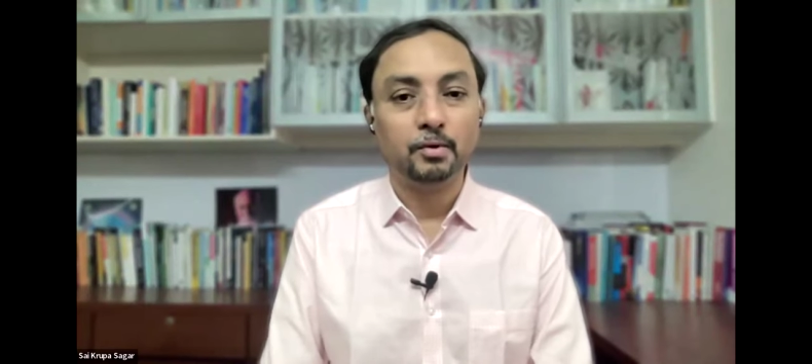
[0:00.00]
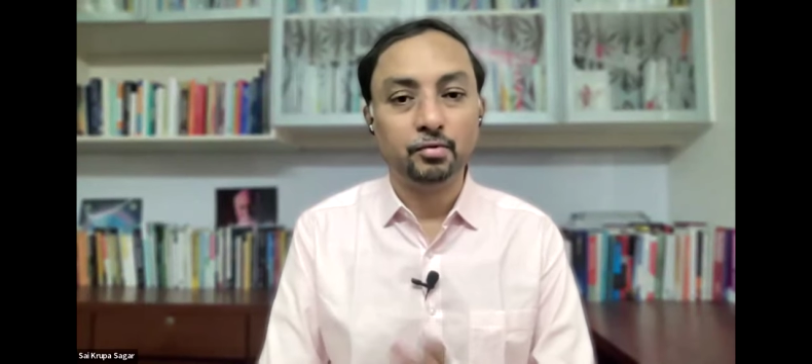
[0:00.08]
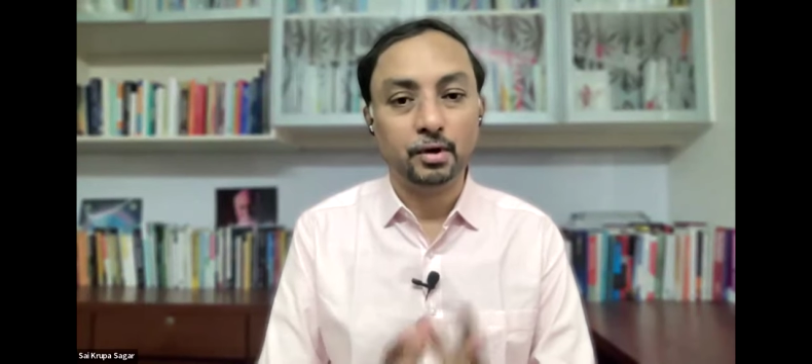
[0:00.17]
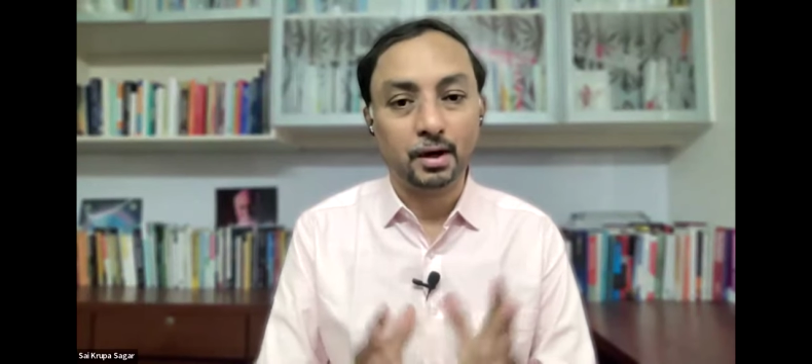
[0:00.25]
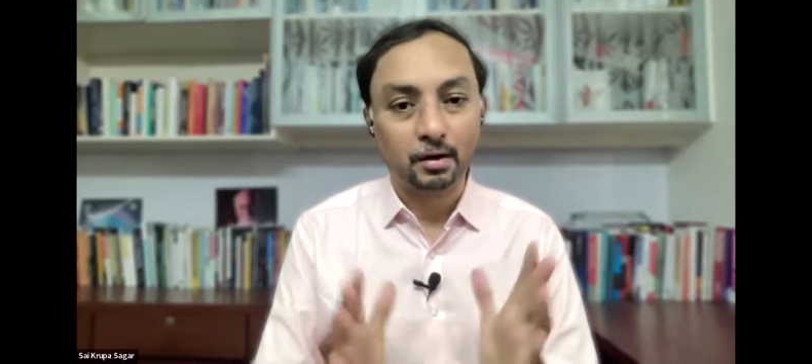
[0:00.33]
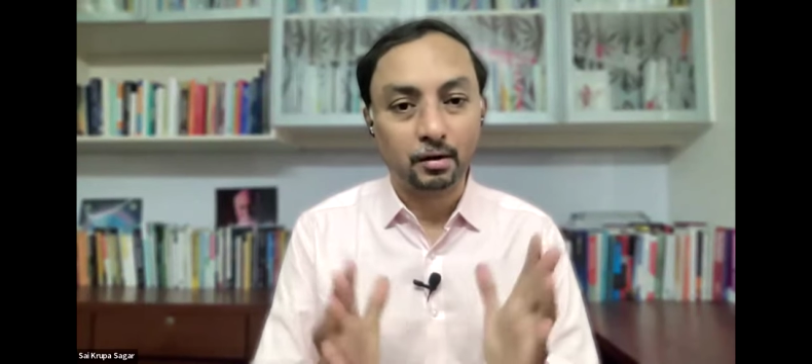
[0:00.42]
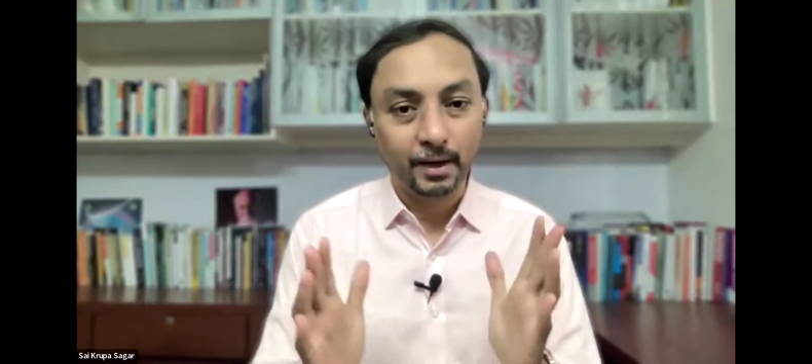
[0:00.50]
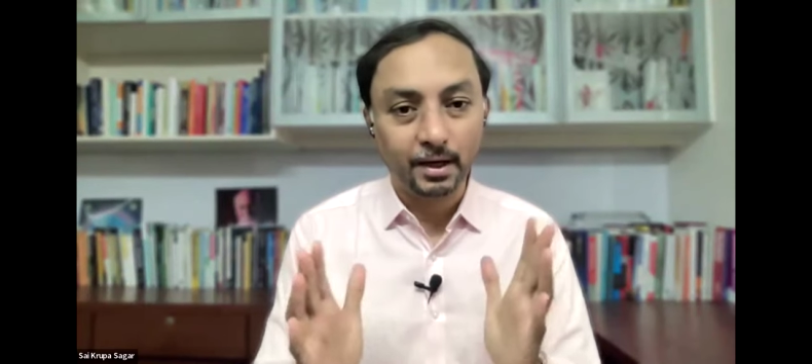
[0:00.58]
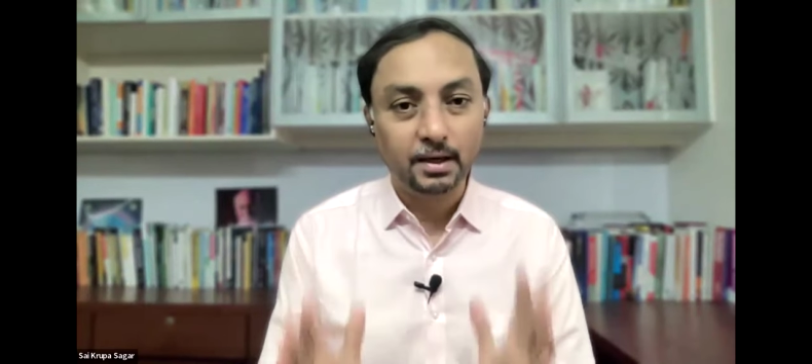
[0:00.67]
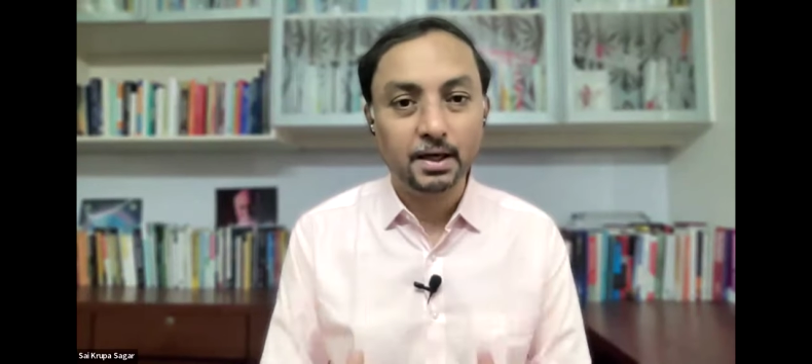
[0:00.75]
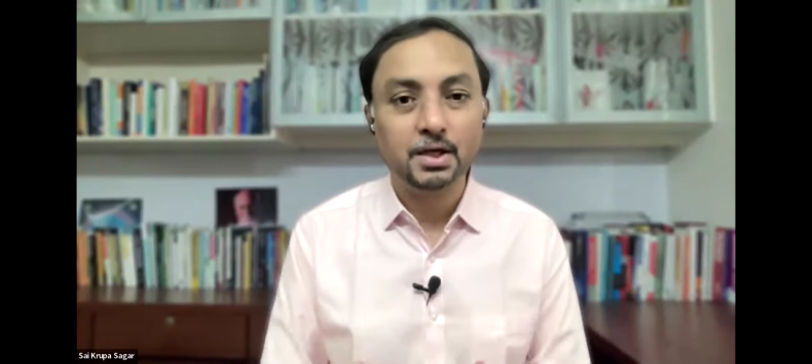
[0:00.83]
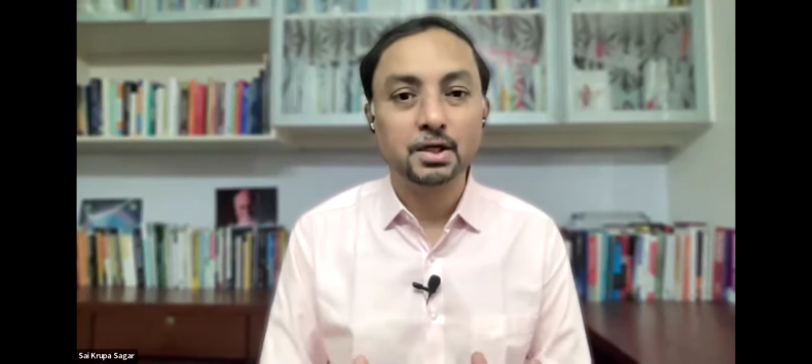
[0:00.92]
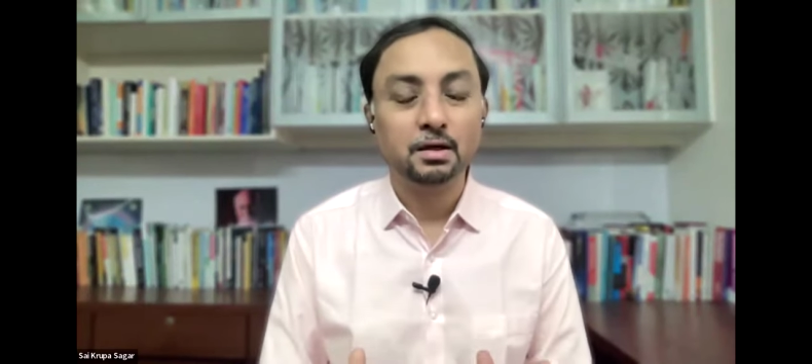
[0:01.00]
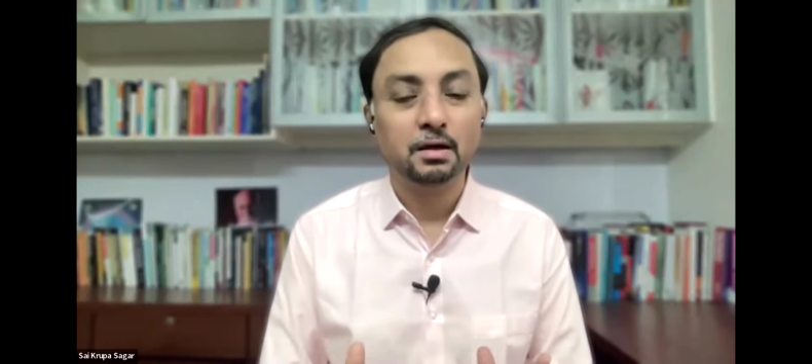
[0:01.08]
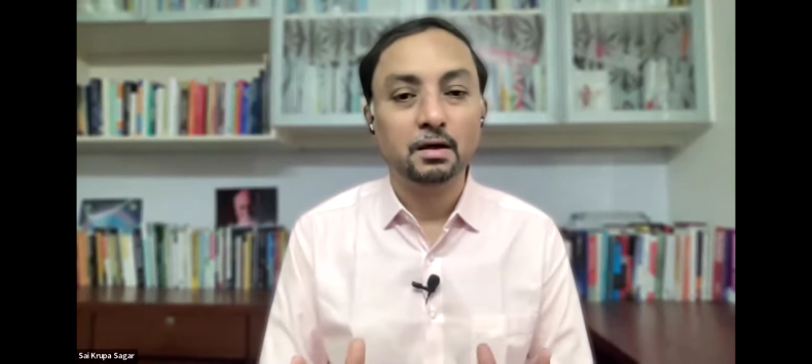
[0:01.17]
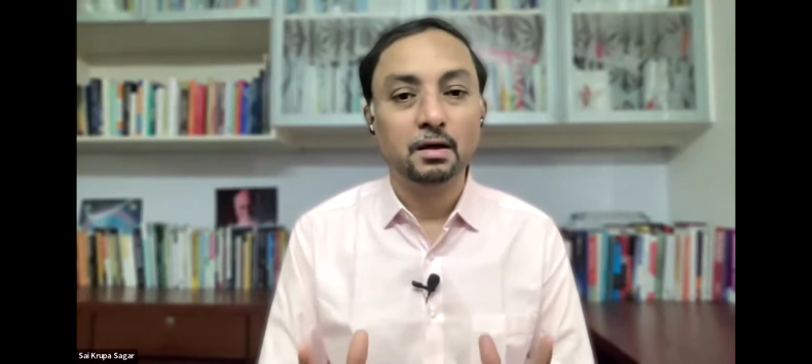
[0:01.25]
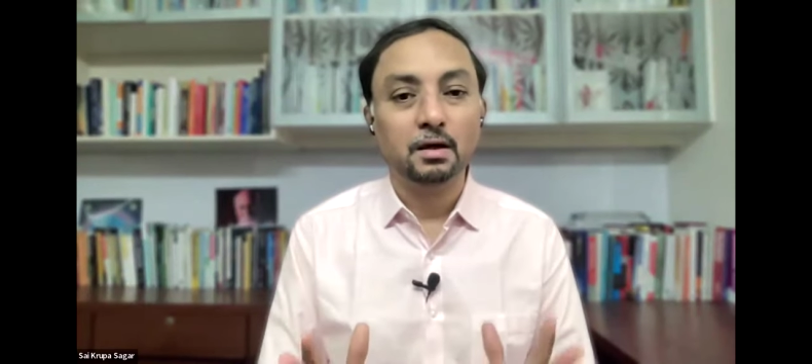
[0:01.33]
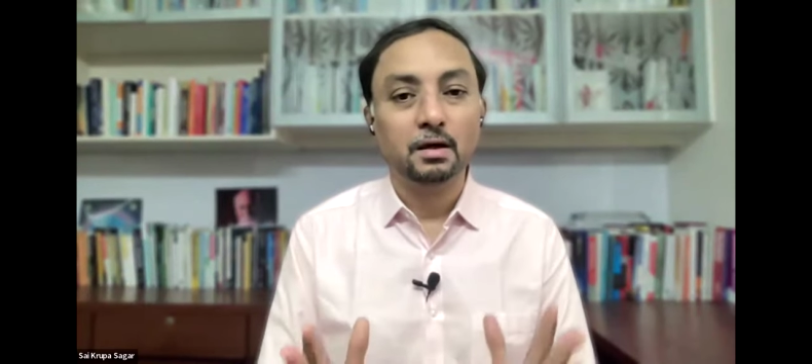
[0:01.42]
But for our meditation,